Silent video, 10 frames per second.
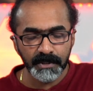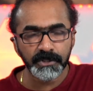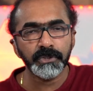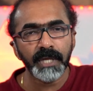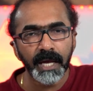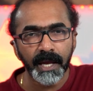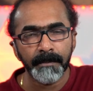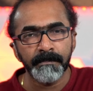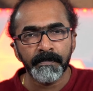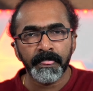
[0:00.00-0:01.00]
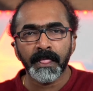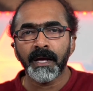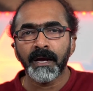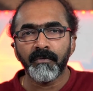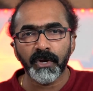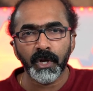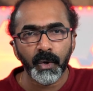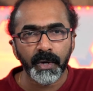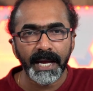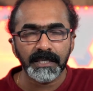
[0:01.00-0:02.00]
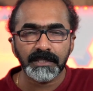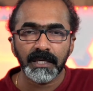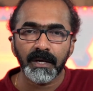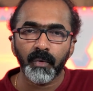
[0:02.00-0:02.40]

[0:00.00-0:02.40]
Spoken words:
So today, we're going to look at